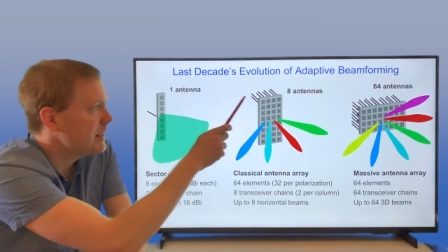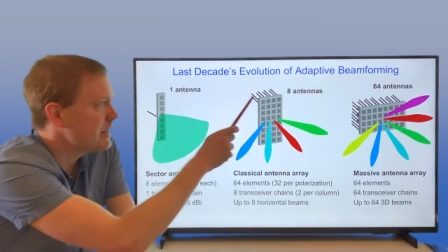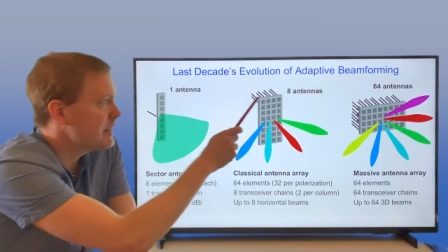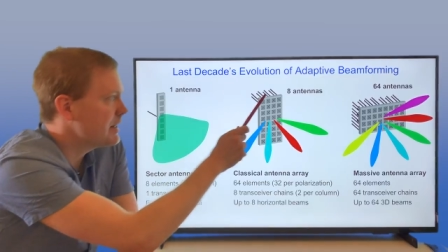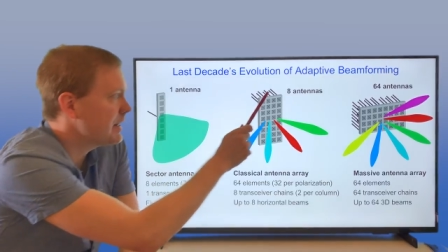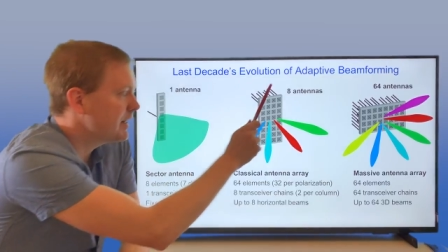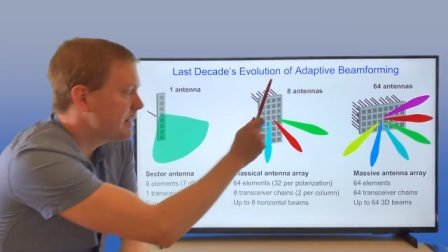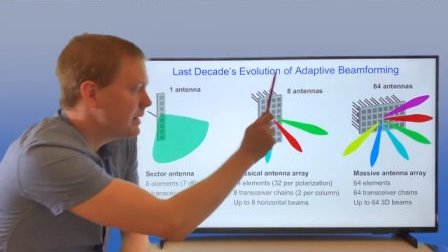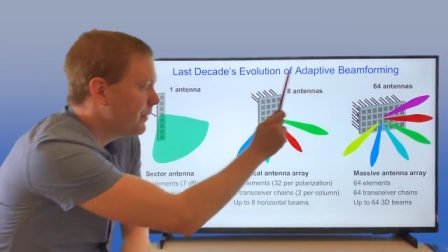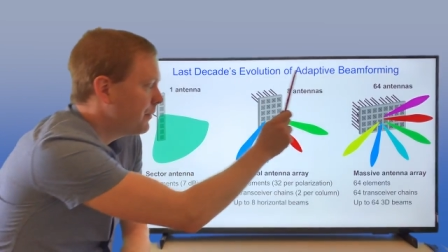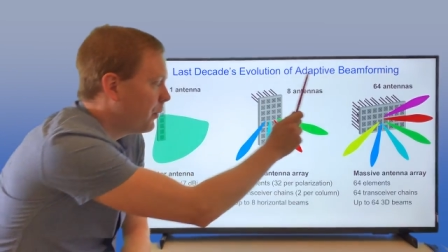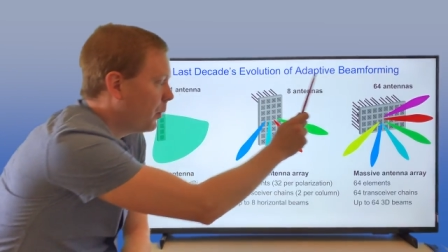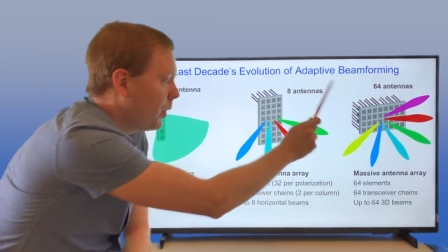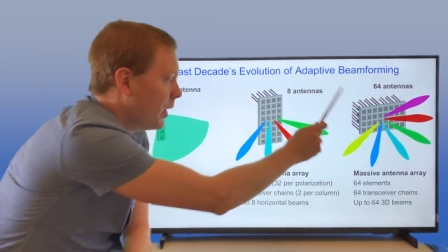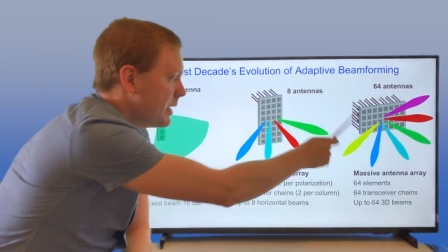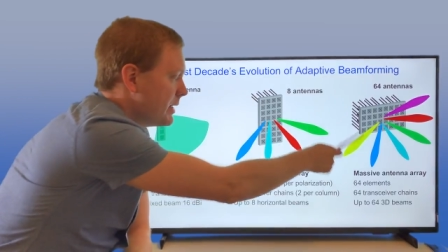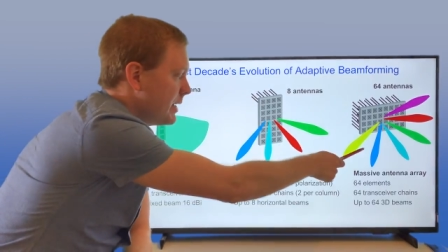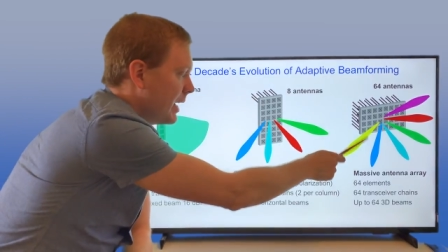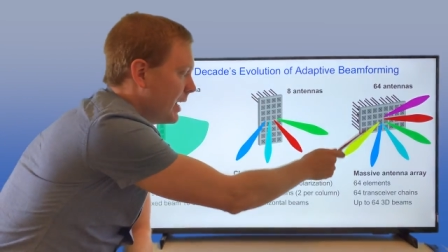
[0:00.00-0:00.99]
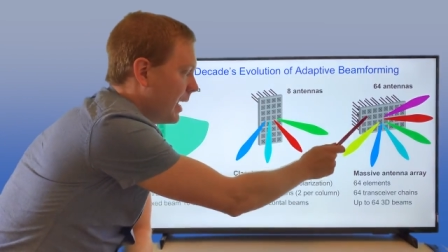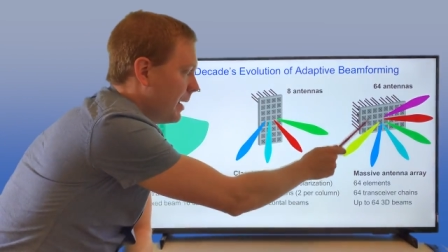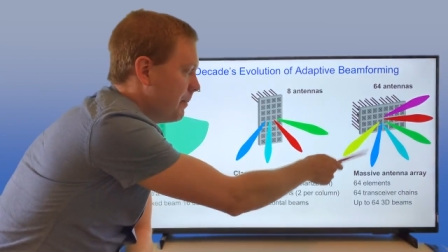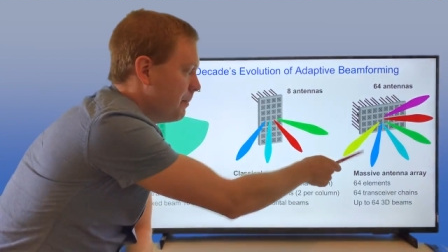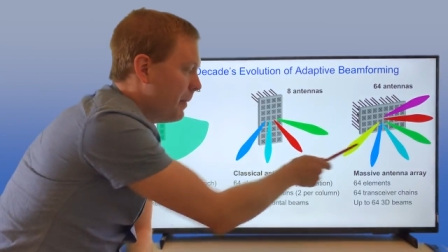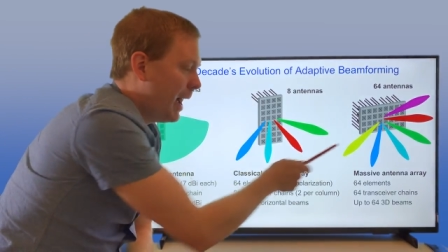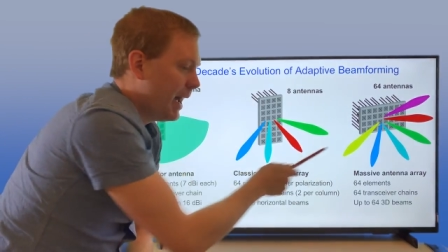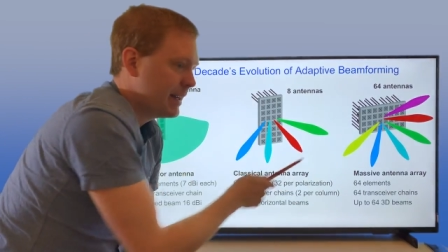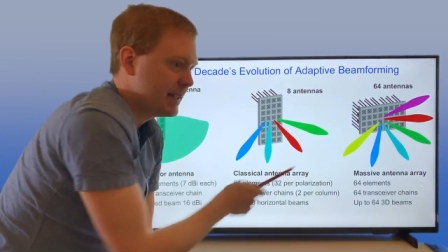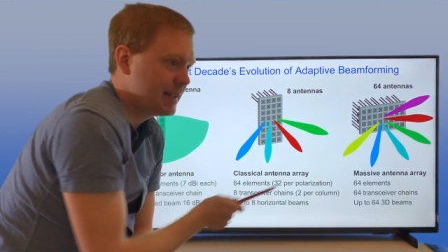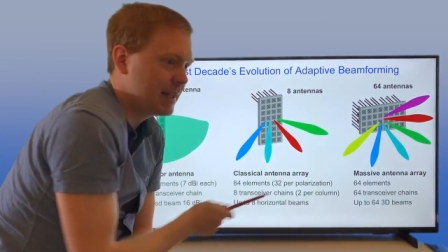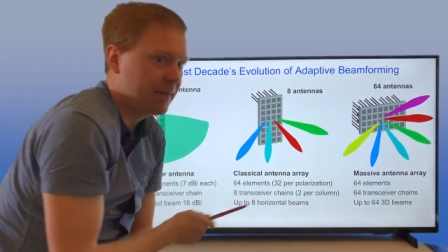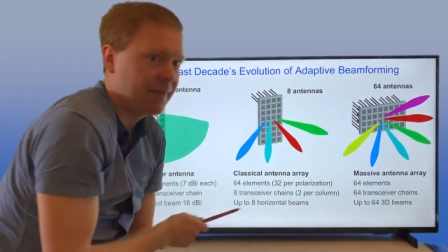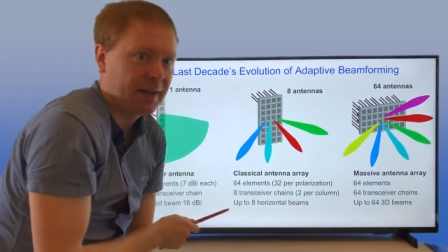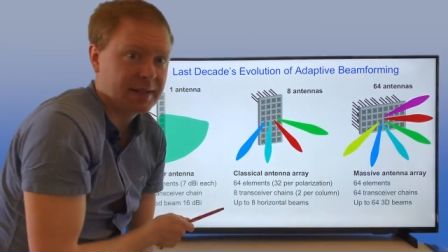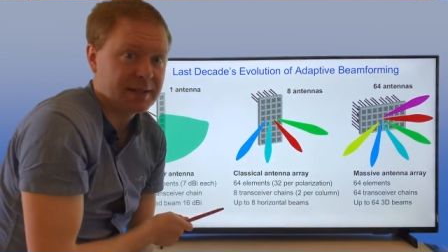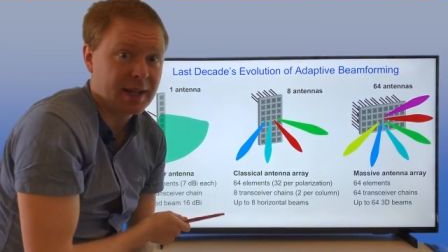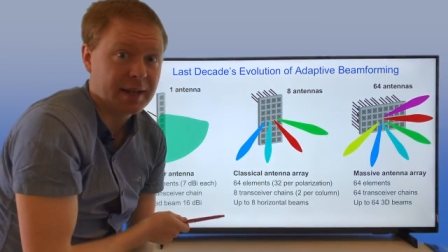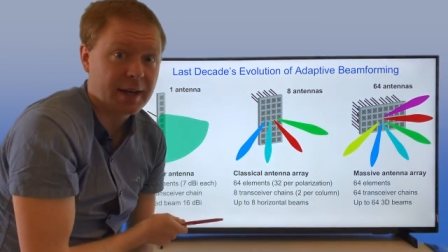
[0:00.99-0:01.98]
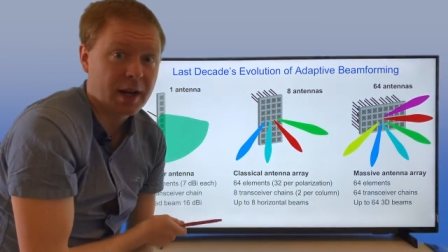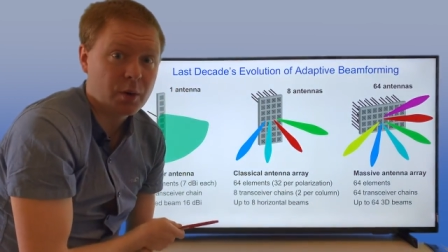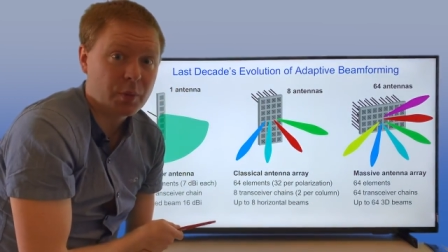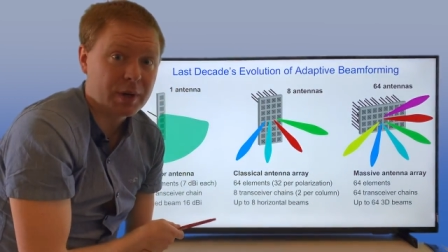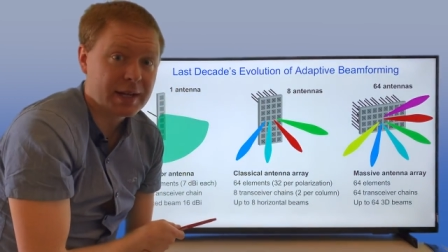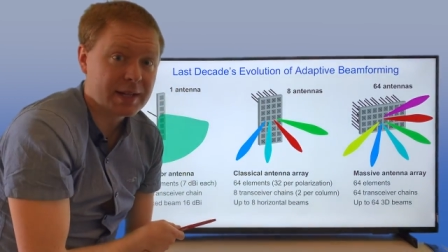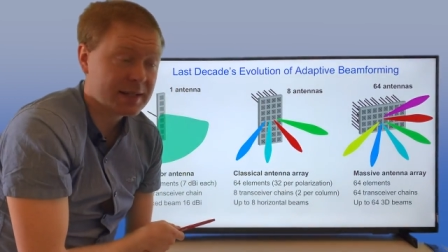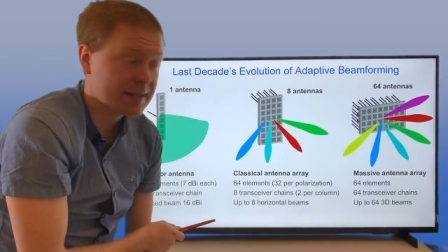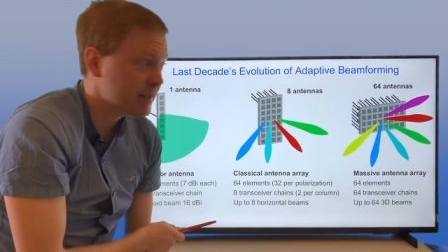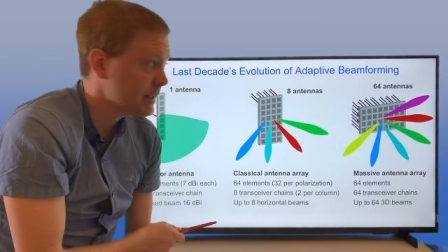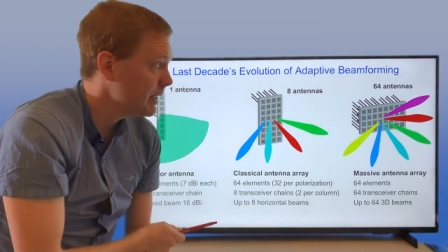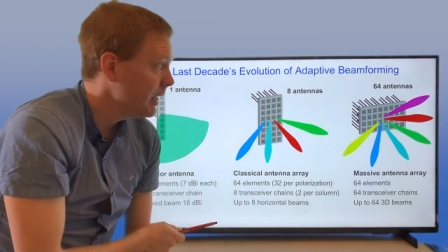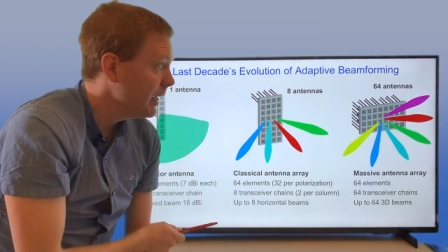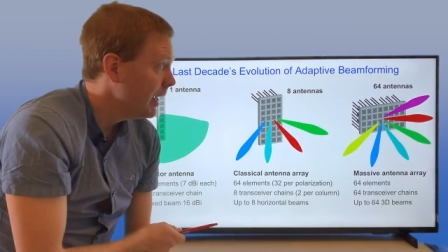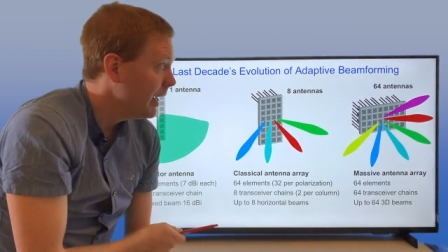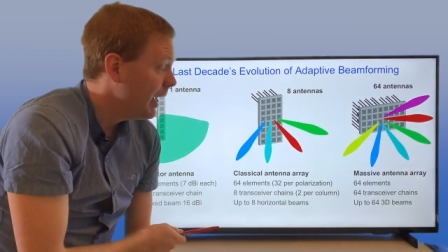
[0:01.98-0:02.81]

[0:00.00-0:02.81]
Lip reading: 64 antenna, massive antenna arrays.